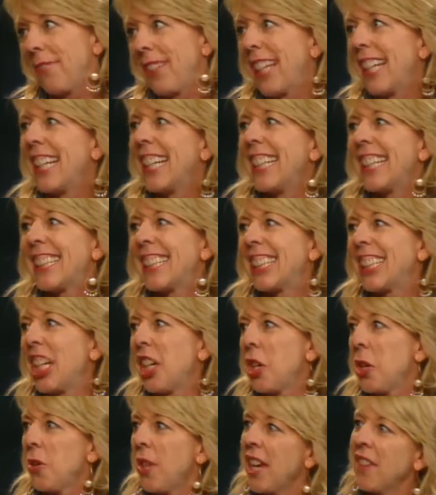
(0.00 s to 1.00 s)
Ah.
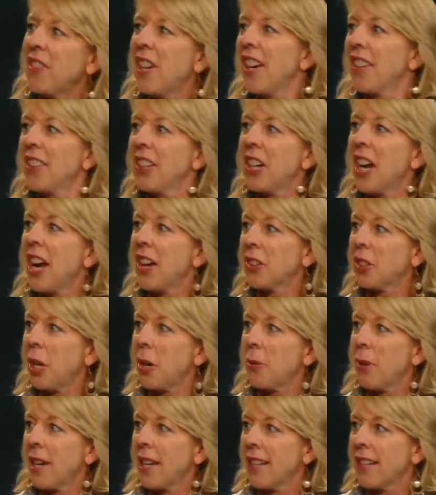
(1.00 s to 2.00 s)
So they've gotten their house all
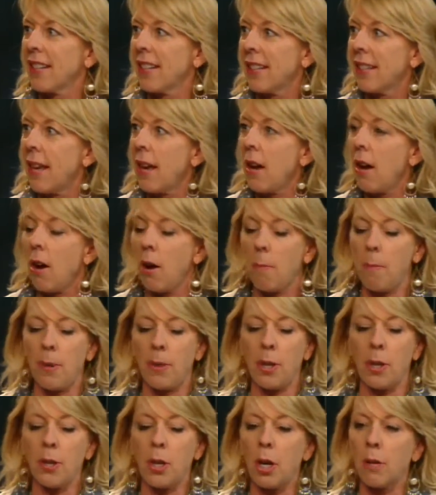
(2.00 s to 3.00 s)
ready to sell, but
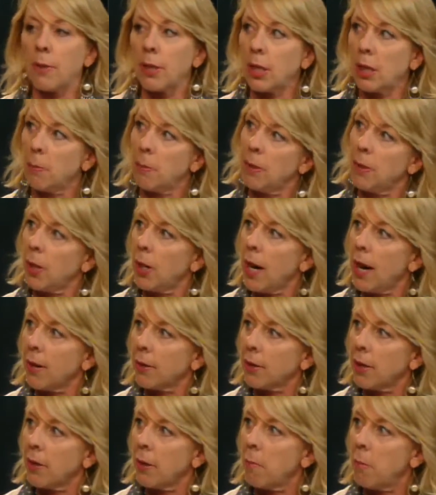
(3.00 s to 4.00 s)
they're nervous to put their
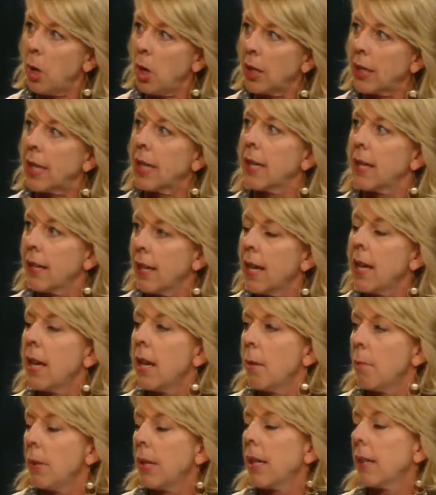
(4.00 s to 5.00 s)
house on the market
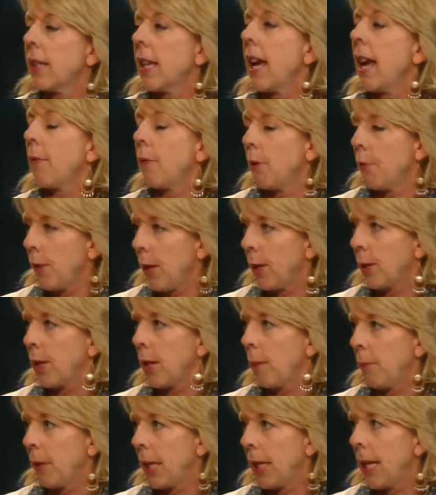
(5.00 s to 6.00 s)
because they haven't found
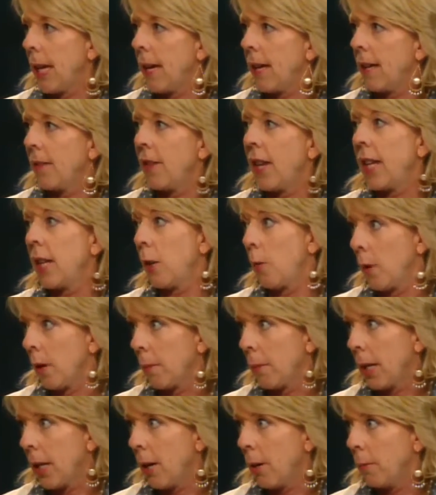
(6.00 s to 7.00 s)
something yet and they don't want to
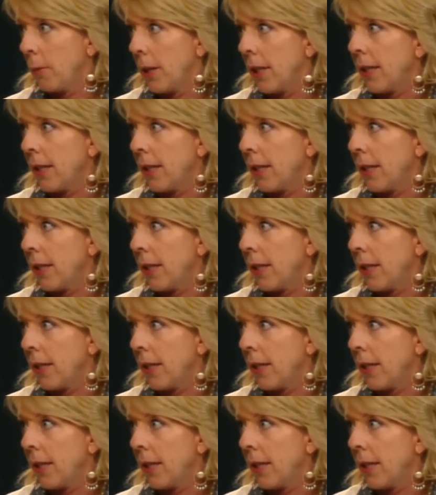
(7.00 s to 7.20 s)
be homeless.